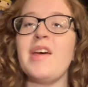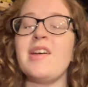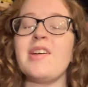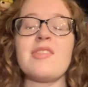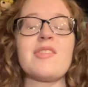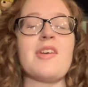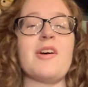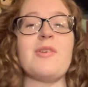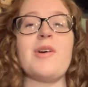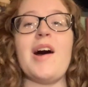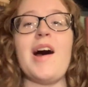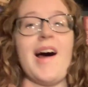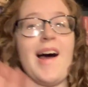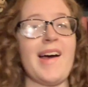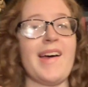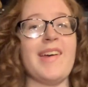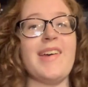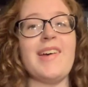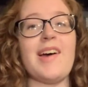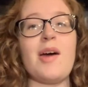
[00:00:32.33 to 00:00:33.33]
So,
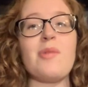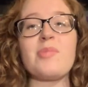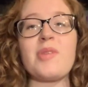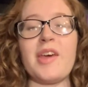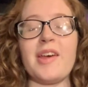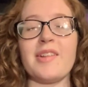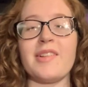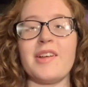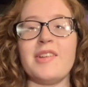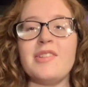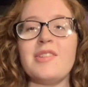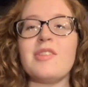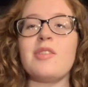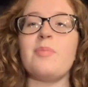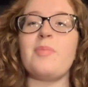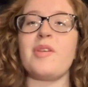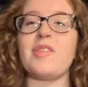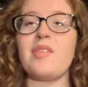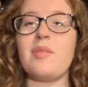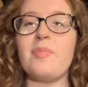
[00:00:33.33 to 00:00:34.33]
hi, I'm Caitlin, the
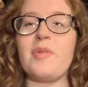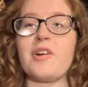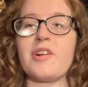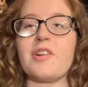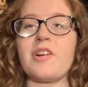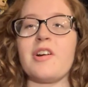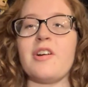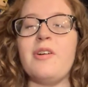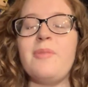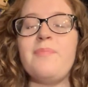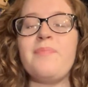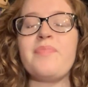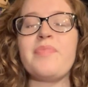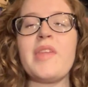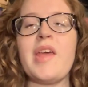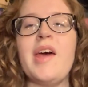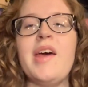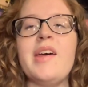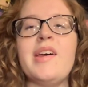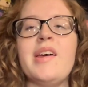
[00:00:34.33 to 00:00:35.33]
busy book girl,
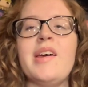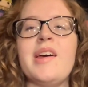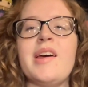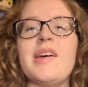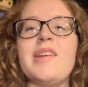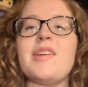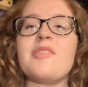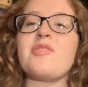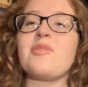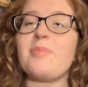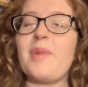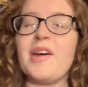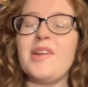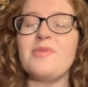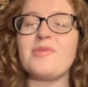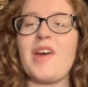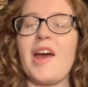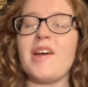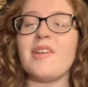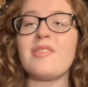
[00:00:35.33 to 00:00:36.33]
and as you might
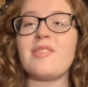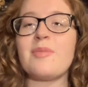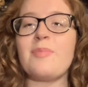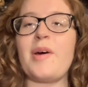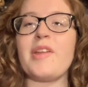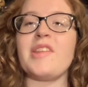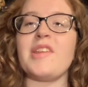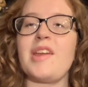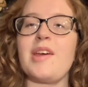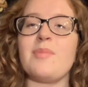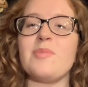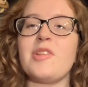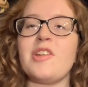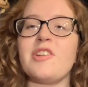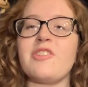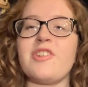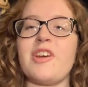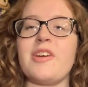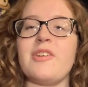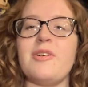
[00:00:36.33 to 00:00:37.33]
have guessed by the name of the
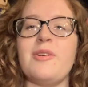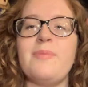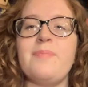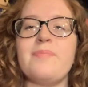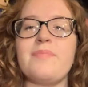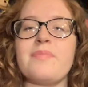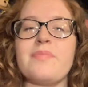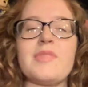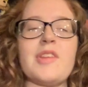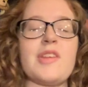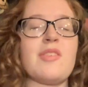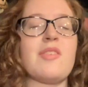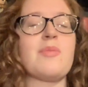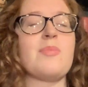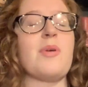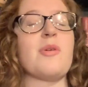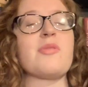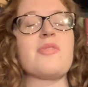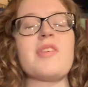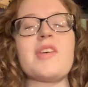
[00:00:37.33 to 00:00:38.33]
channel, this is
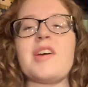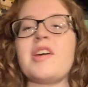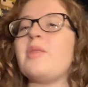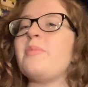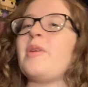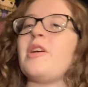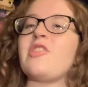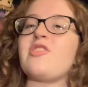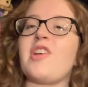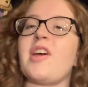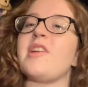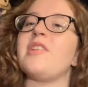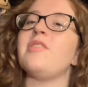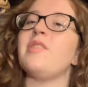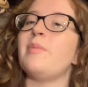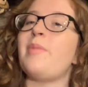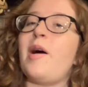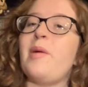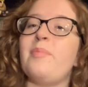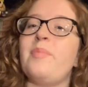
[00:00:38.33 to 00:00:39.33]
mostly going to be a channel
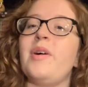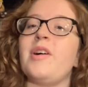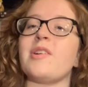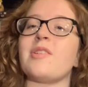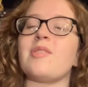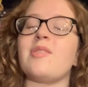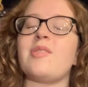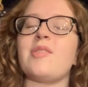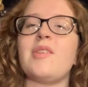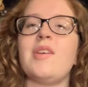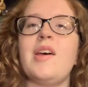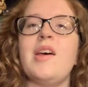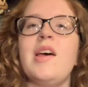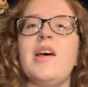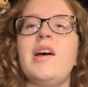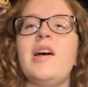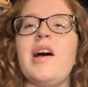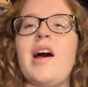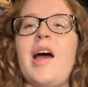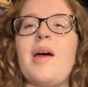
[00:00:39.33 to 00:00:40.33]
about books.
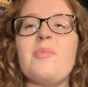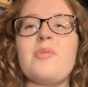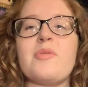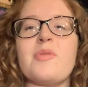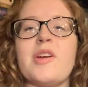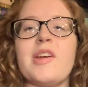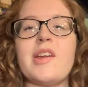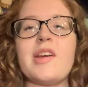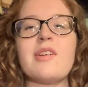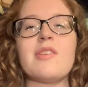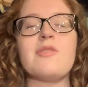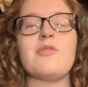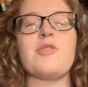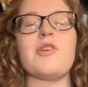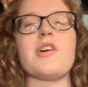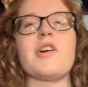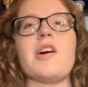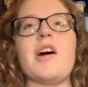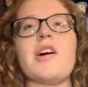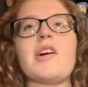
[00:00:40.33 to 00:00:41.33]
I've been reading
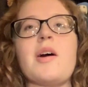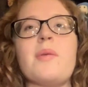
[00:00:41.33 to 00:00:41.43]
for